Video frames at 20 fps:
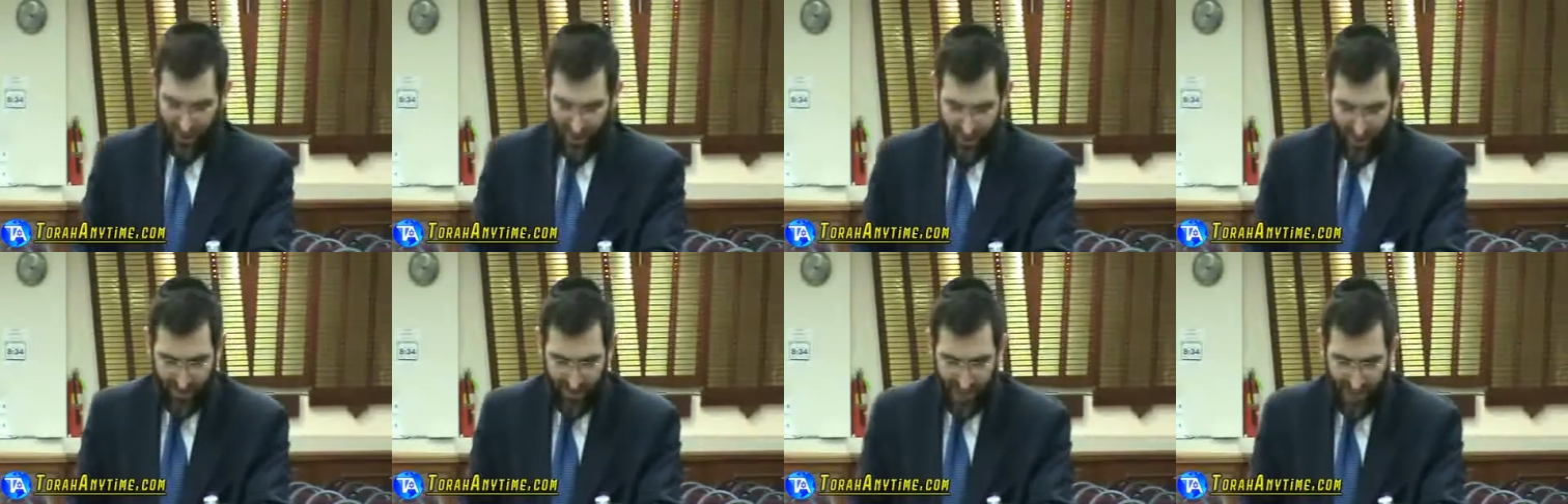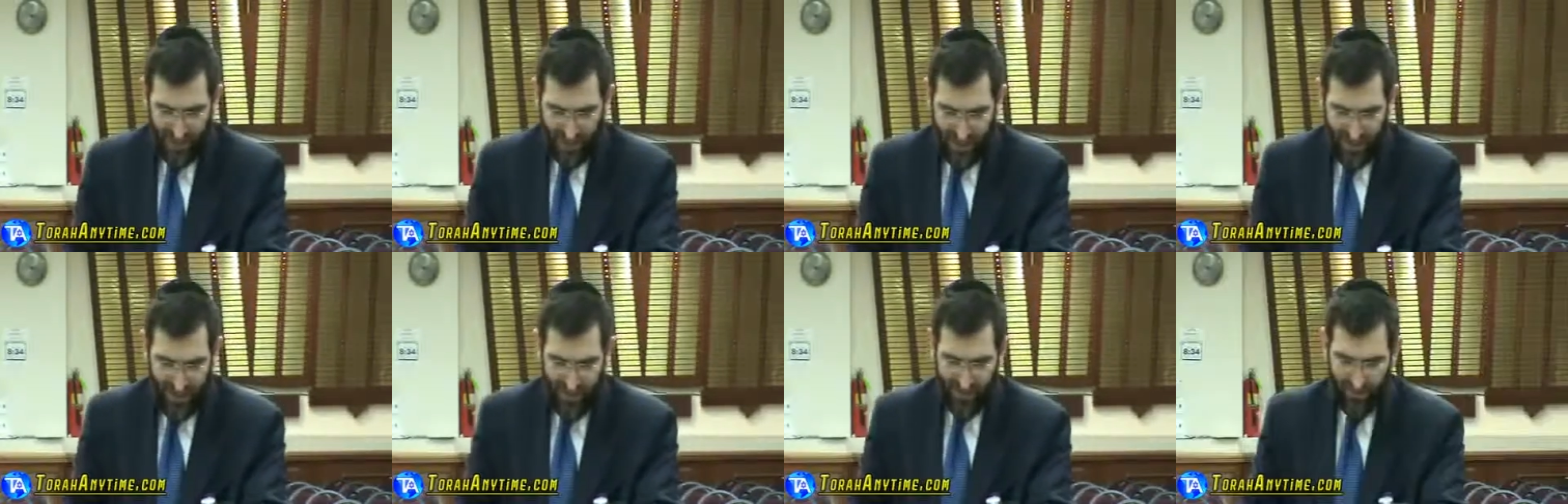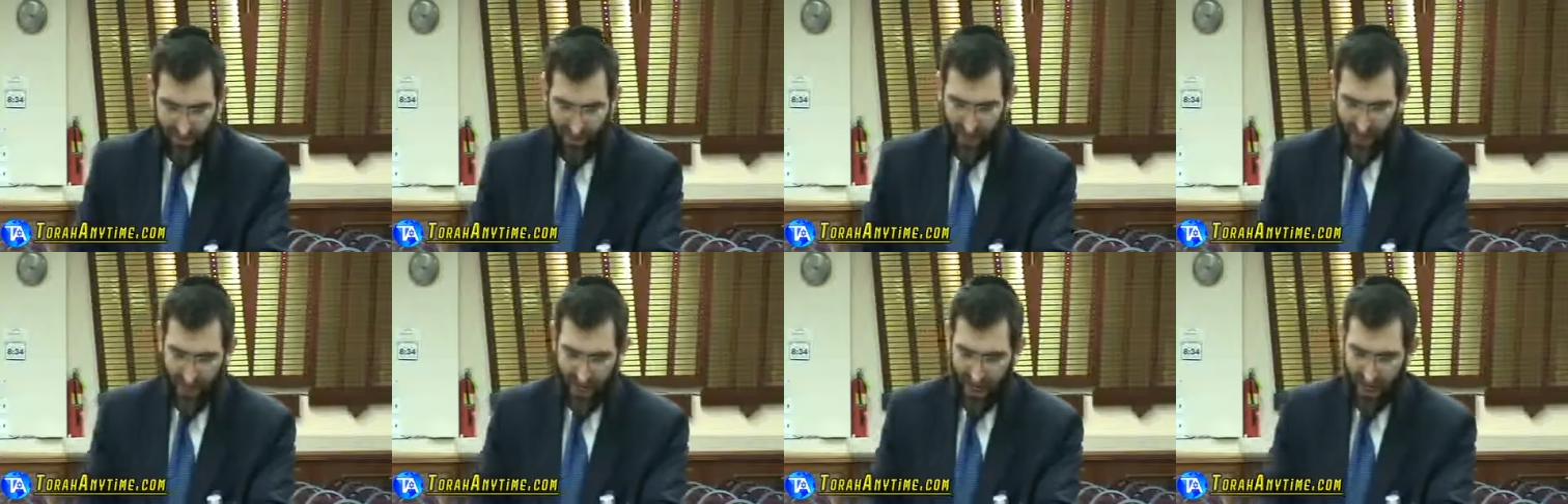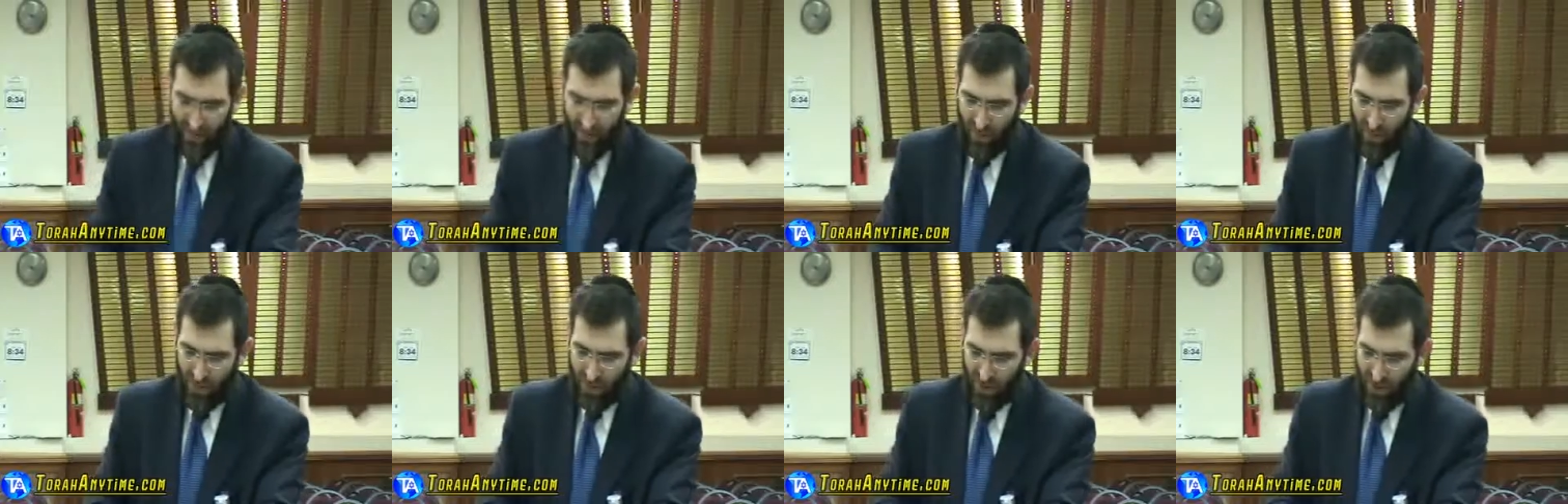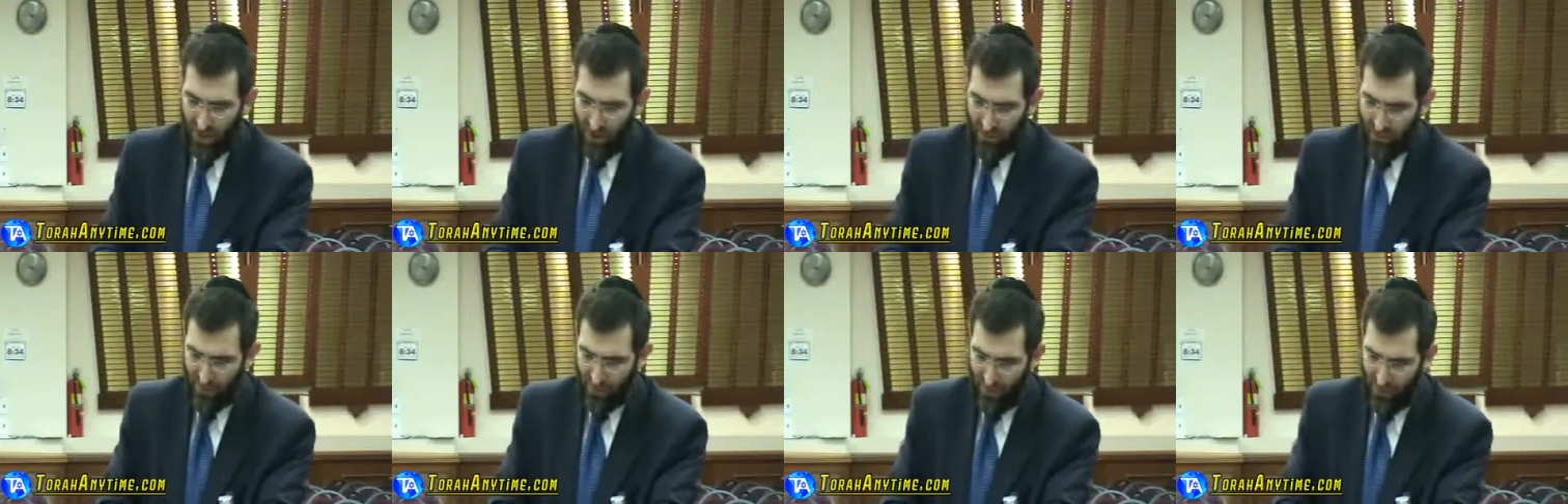Same technique. Let's get him when he's
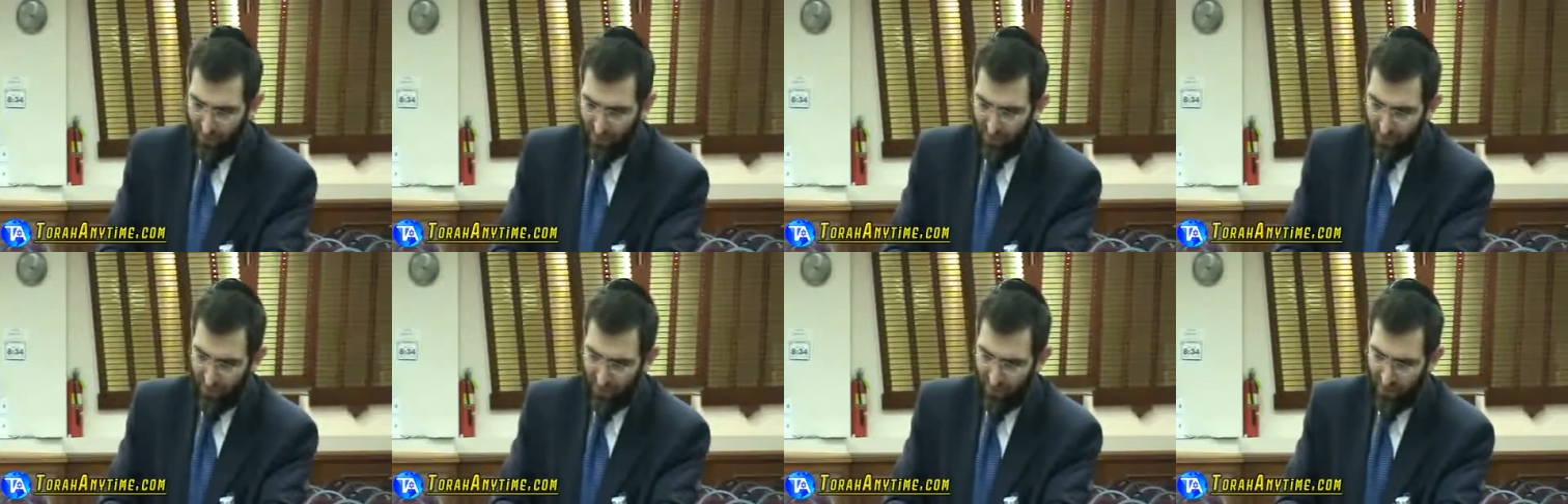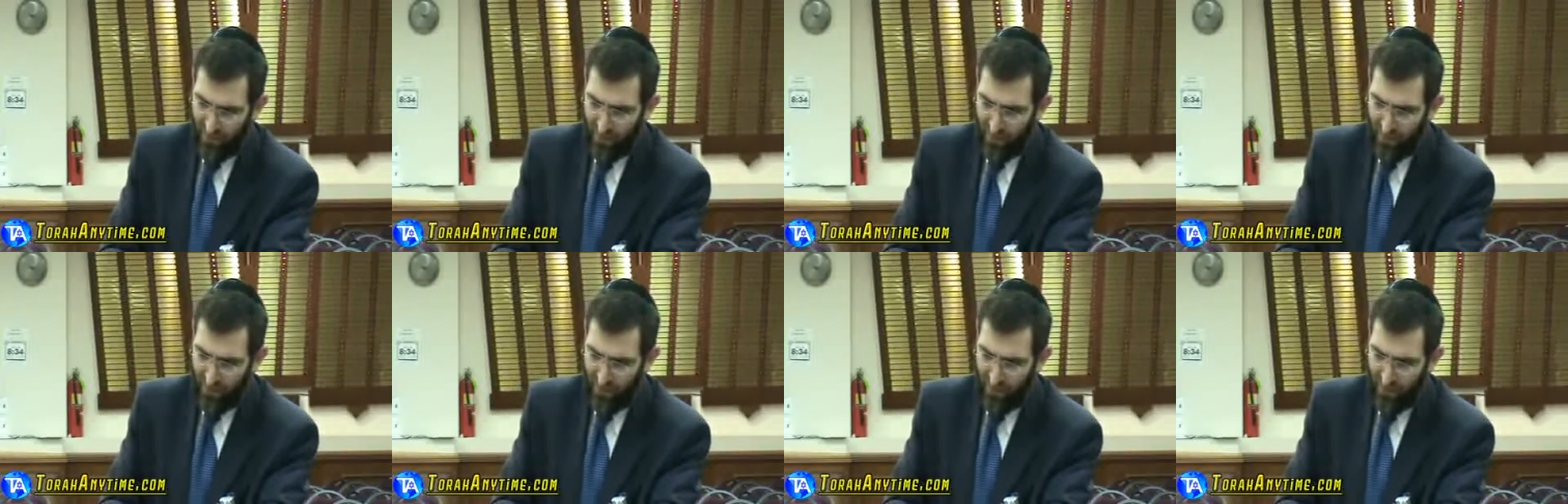uncomfortable,